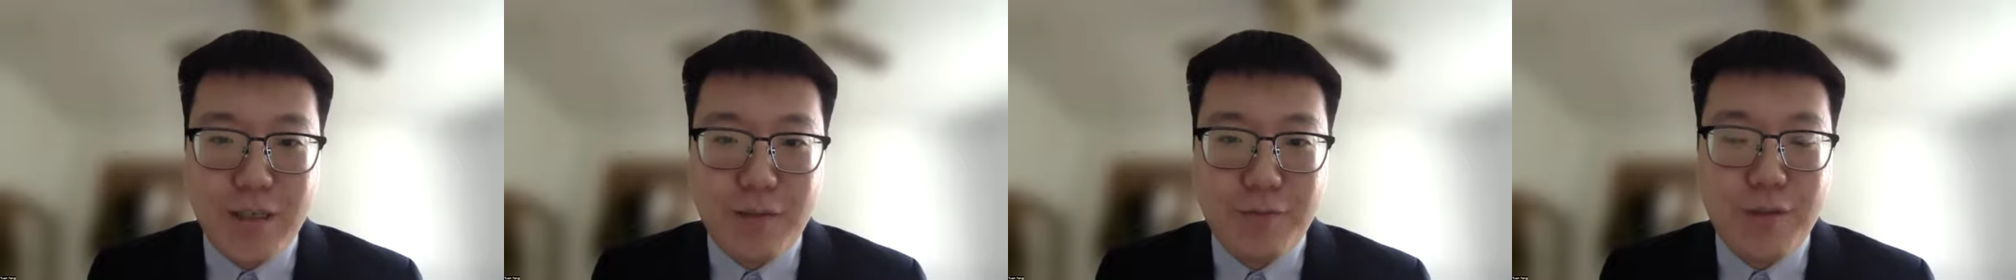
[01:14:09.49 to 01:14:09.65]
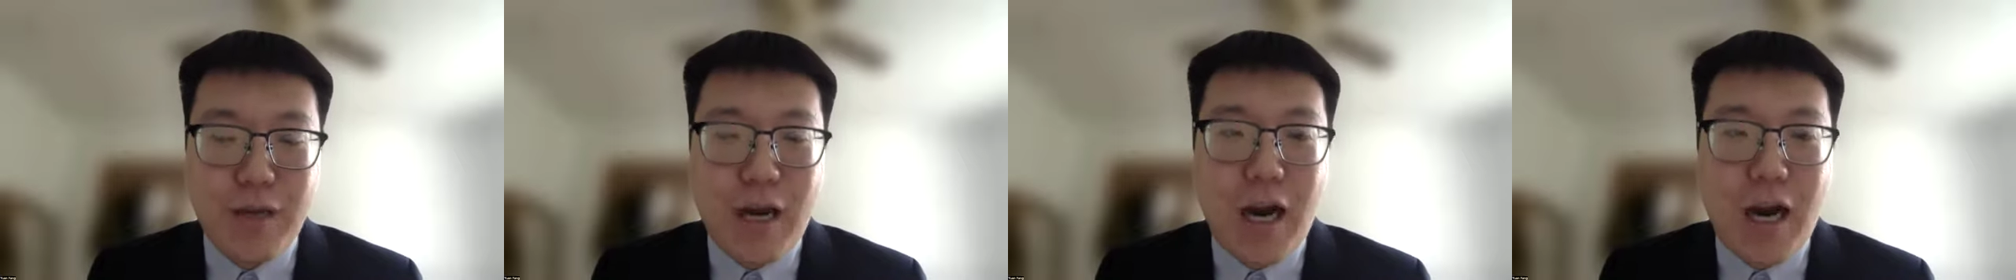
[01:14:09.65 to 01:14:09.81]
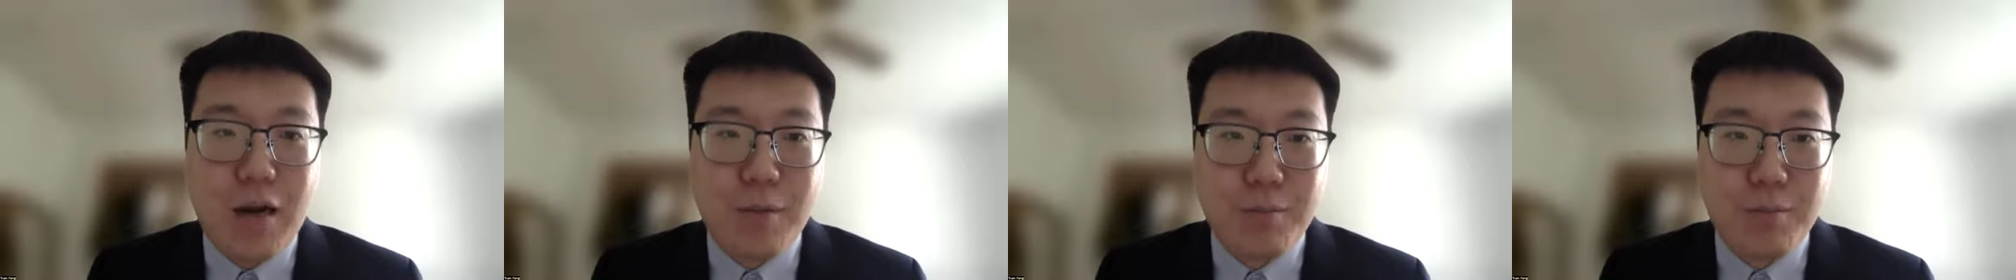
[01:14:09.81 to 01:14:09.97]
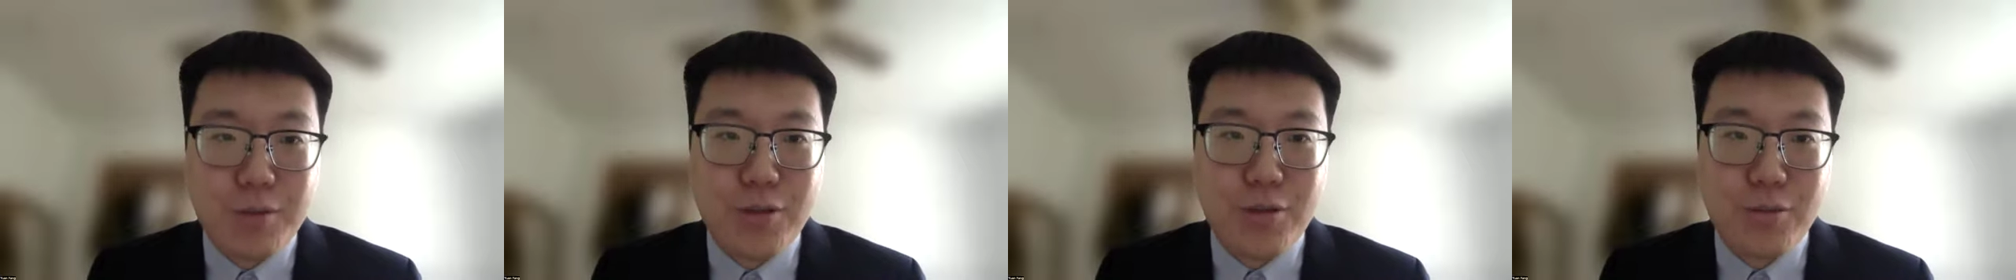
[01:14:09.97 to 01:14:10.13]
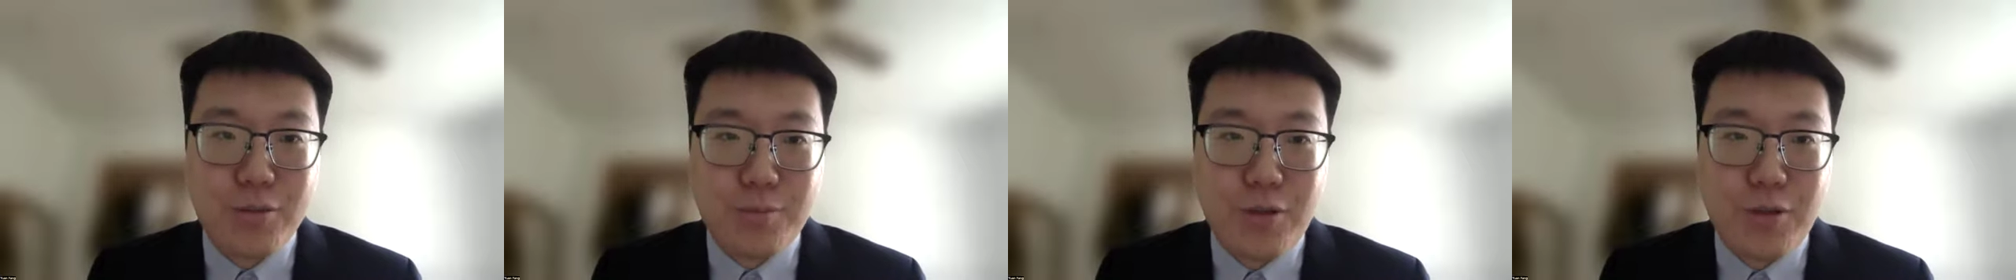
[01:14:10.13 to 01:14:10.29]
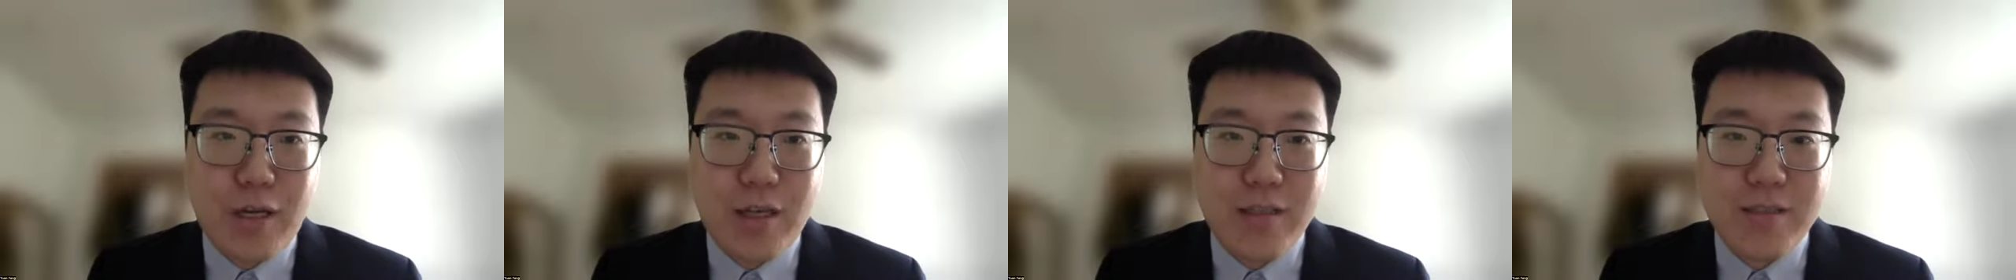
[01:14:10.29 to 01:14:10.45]
of the arbitral
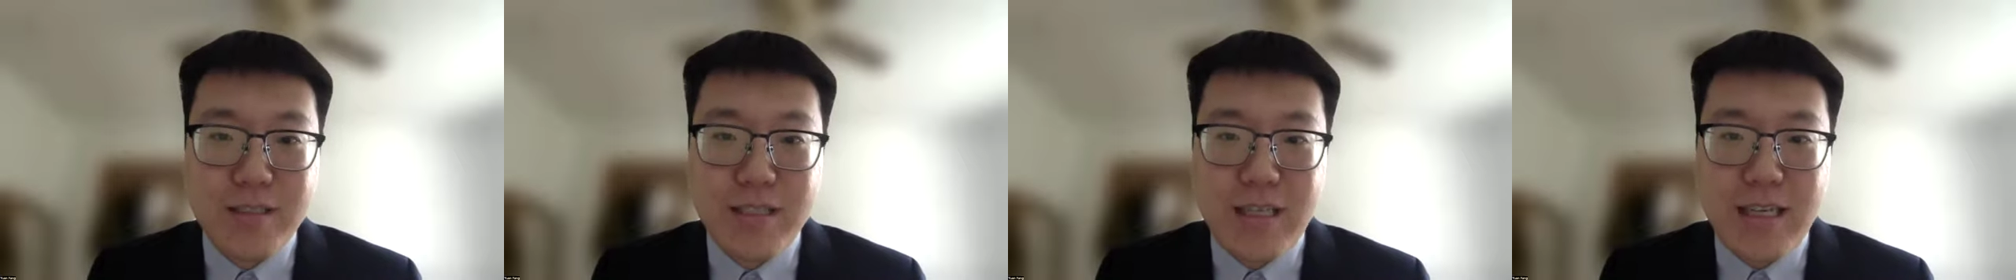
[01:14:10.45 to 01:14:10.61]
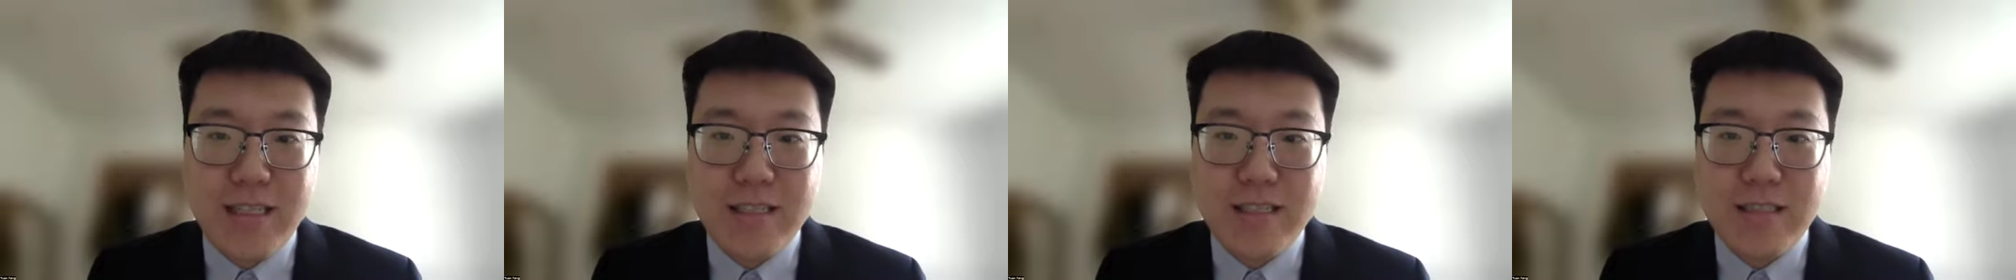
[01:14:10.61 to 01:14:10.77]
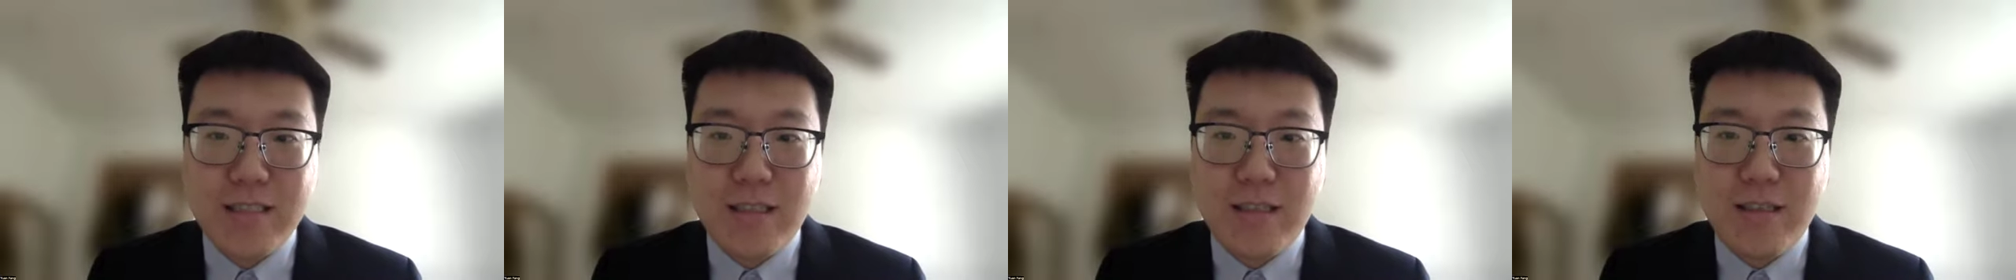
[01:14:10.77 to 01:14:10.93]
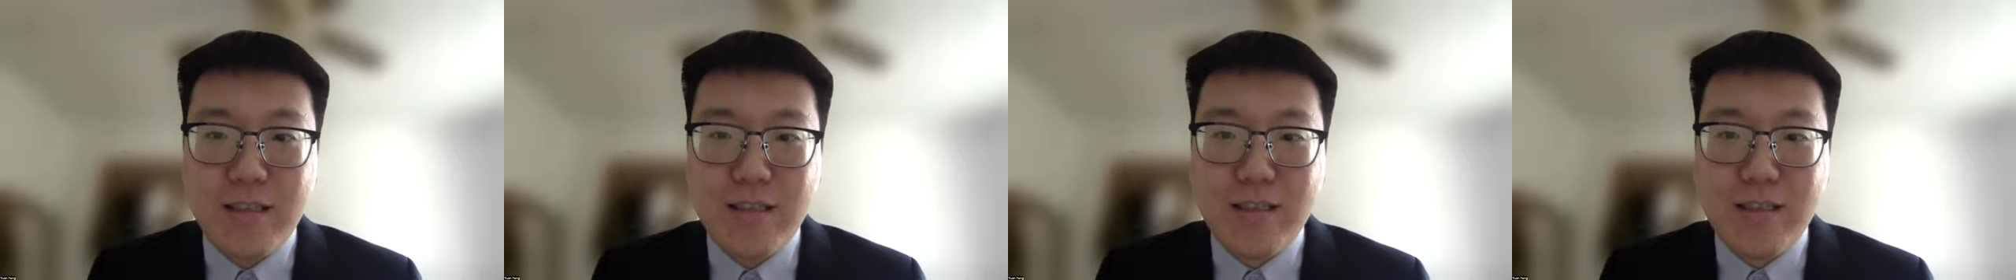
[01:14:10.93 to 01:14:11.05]
process.